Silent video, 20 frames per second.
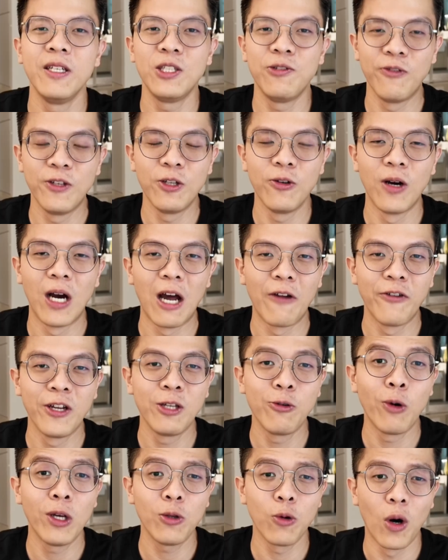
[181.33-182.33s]
this video, I
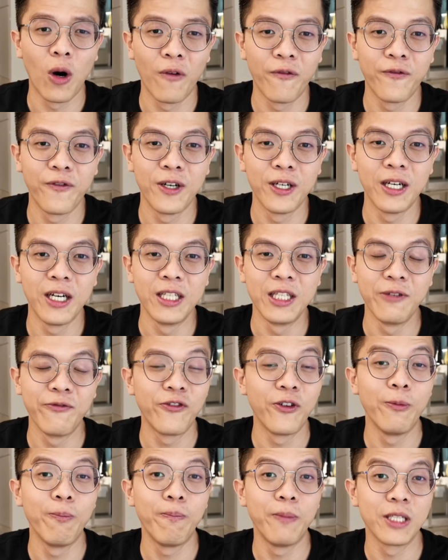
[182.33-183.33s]
really want to offer a
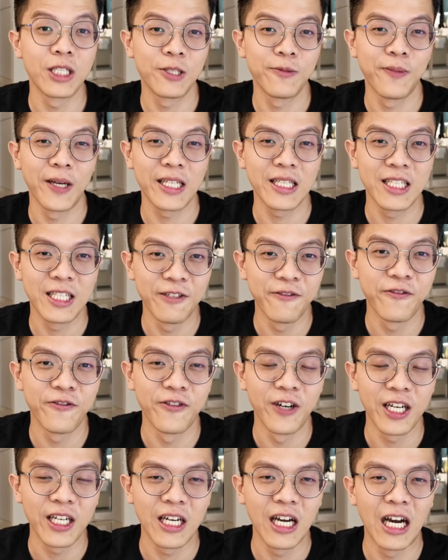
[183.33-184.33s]
different perspective,
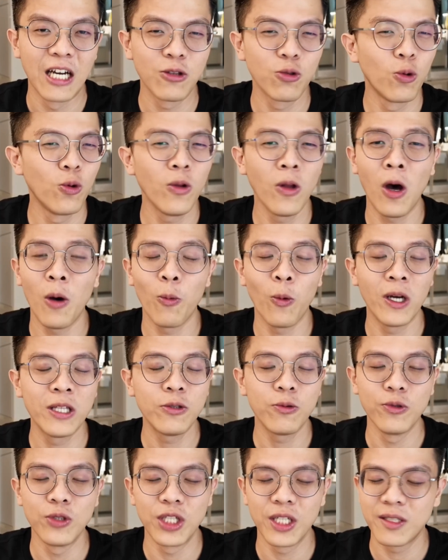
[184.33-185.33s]
right? I do not
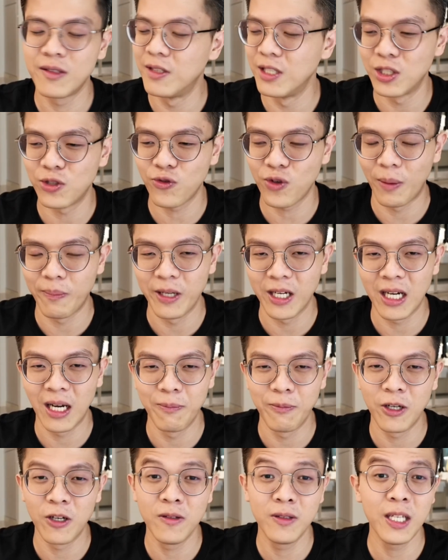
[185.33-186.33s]
want to just describe the
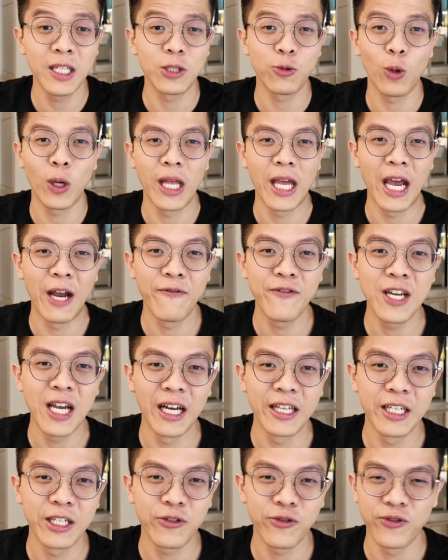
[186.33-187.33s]
card because that's what every
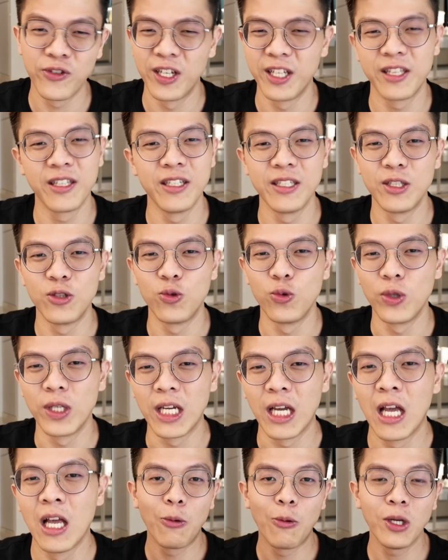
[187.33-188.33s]
other creator is
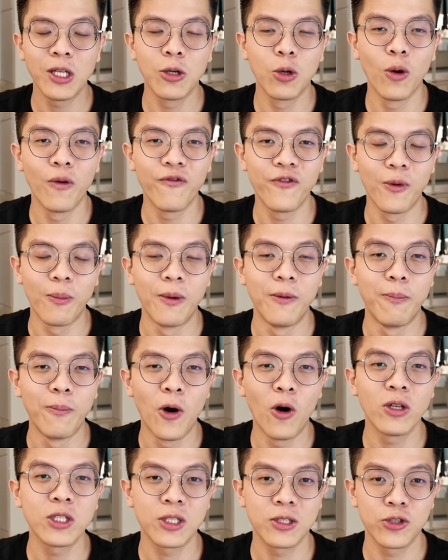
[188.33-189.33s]
doing. I want to go from a
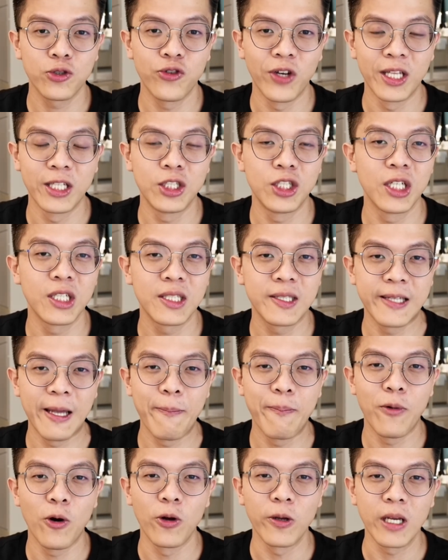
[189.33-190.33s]
more strategic
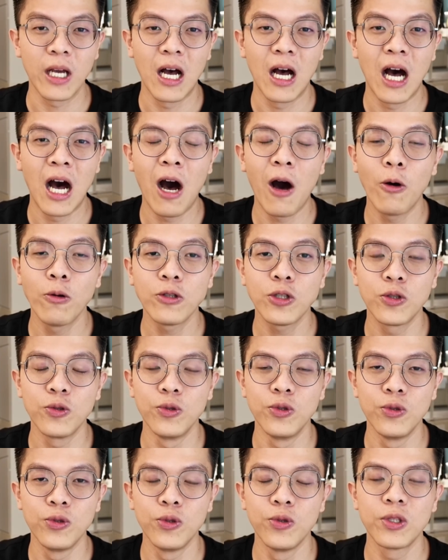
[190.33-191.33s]
standpoint. How
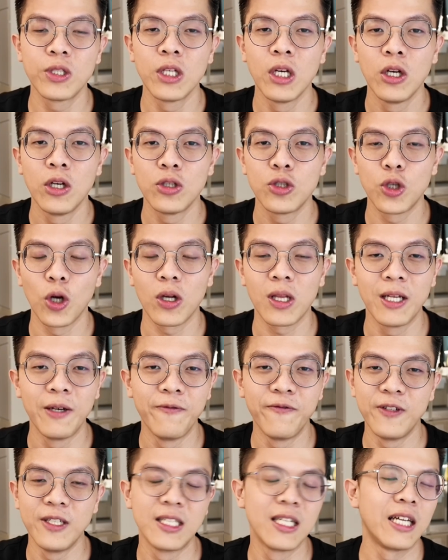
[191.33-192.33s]
should you use
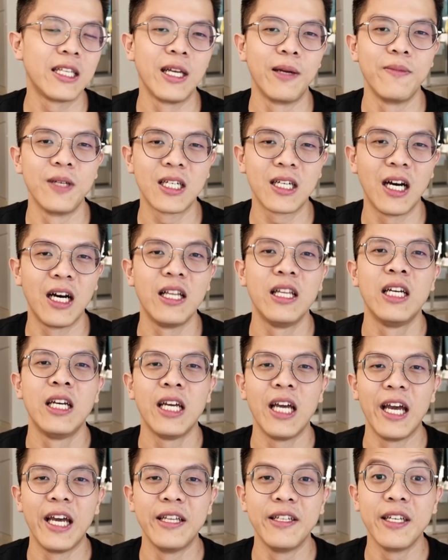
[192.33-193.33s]
Chocolate Visa debit card,
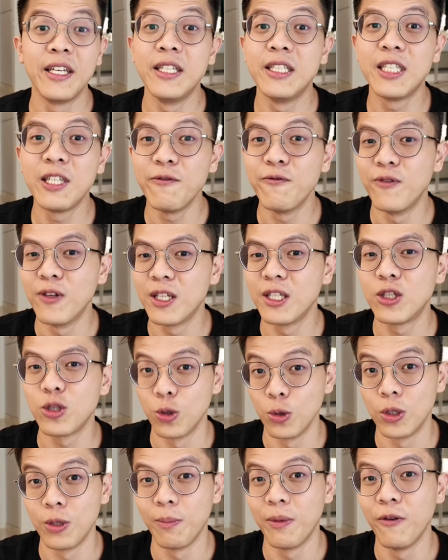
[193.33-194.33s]
and is it really
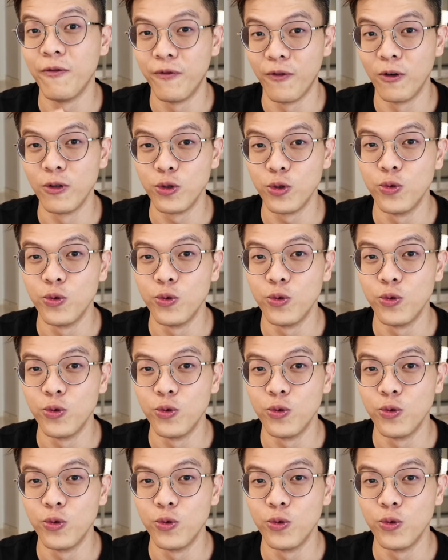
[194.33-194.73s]
suitable for